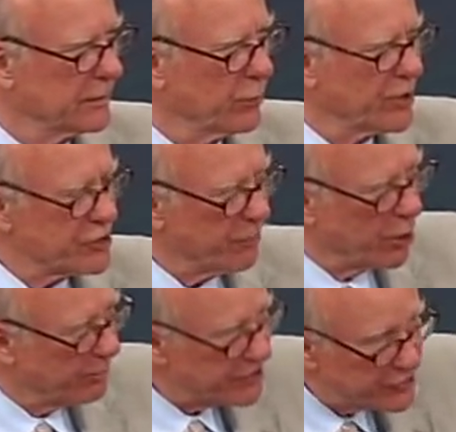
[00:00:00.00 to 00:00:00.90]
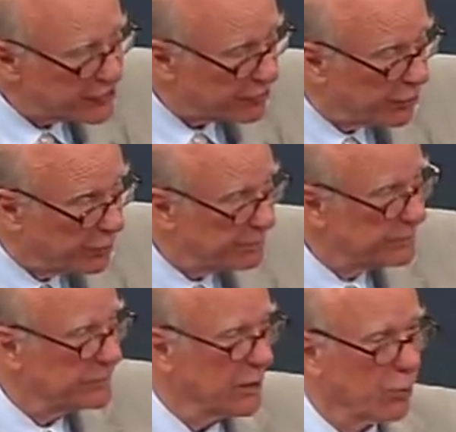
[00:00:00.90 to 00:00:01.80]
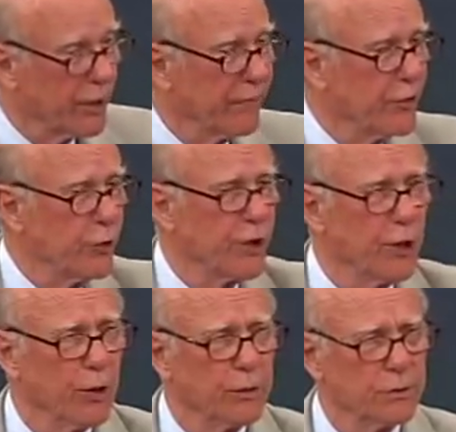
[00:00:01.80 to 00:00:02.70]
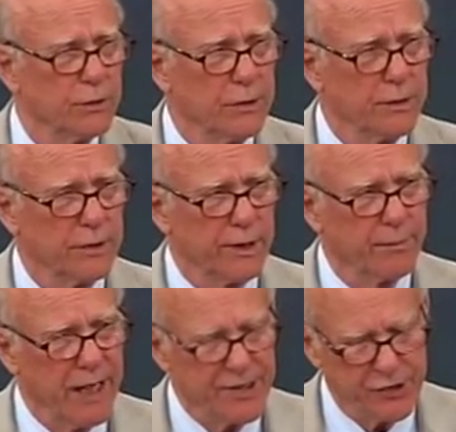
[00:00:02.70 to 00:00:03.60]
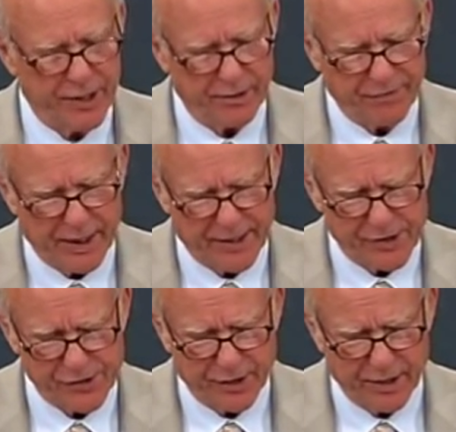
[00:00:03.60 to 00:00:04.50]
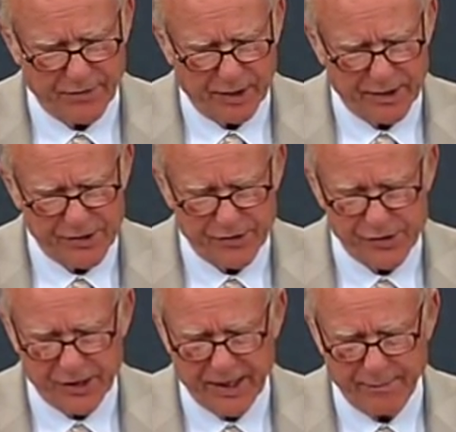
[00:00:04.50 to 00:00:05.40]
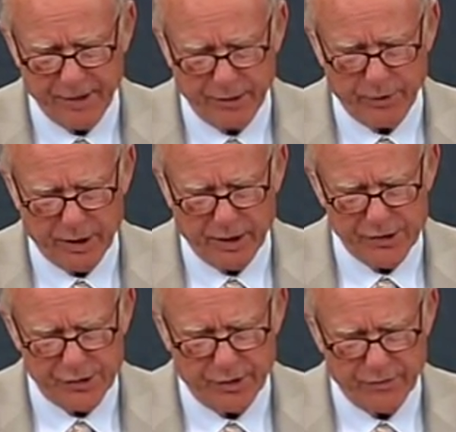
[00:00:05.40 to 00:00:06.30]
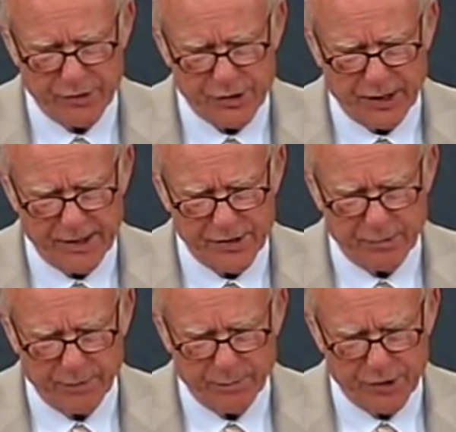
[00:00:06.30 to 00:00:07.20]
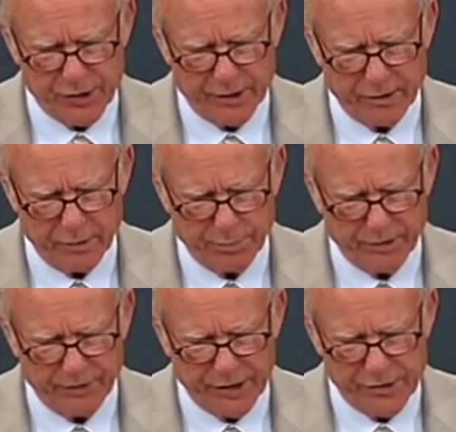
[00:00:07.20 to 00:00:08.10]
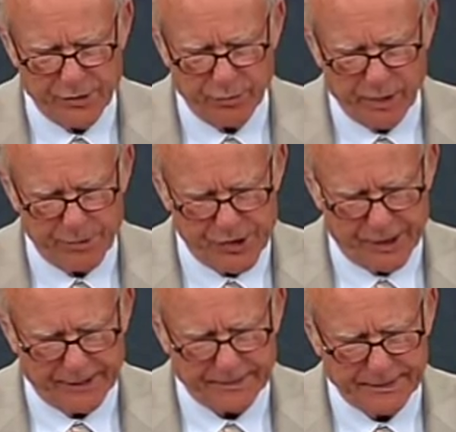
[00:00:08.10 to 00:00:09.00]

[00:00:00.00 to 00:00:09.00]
what small business group, wherever you go in my state of Kansas, and I think it's the same in regards to other states that members here are privileged to represent.